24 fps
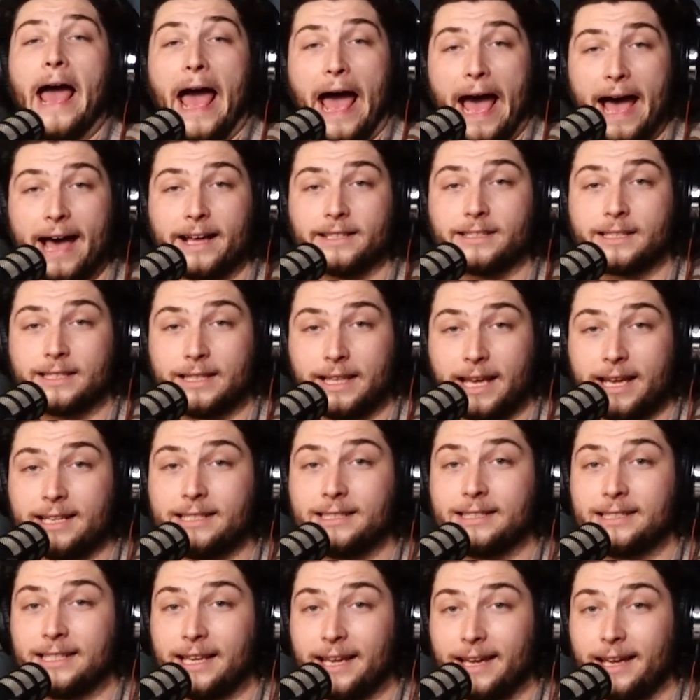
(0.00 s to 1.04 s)
as they
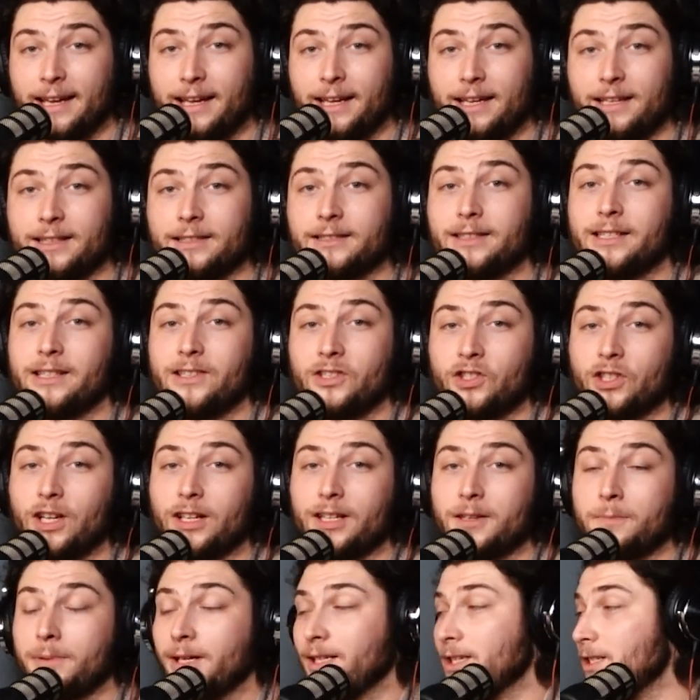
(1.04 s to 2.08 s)
say in
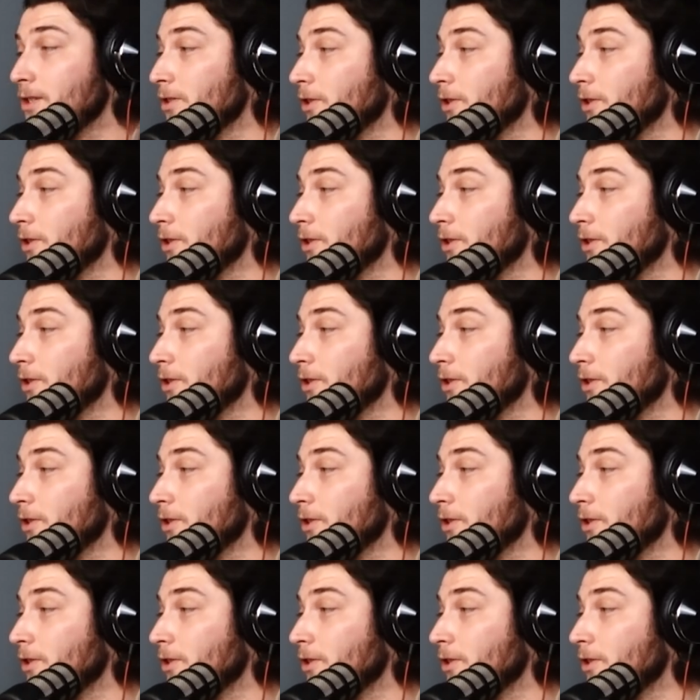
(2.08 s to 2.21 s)
jelly belly